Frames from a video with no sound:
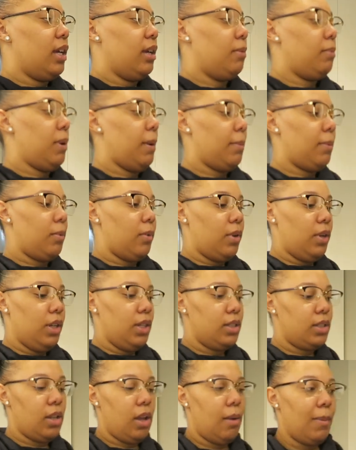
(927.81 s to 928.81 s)
And
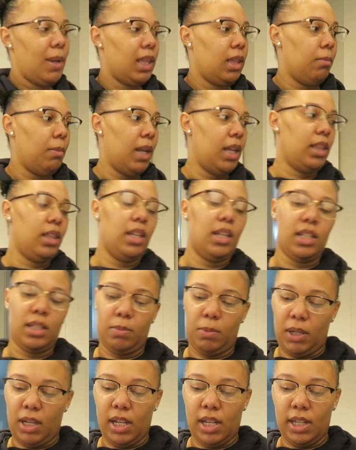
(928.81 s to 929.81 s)
pepperoni, so I'm about to make this
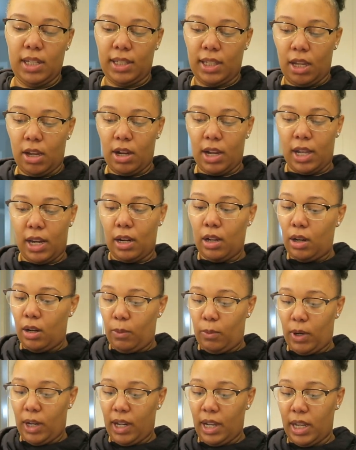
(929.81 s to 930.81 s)
because Senior gotta go
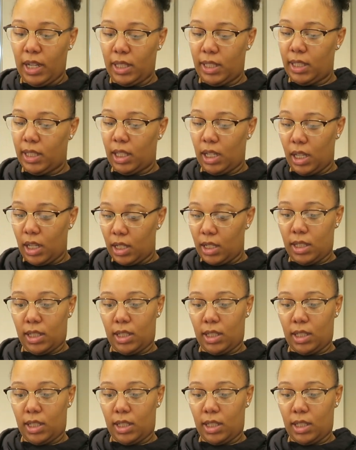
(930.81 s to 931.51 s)
to work at 6.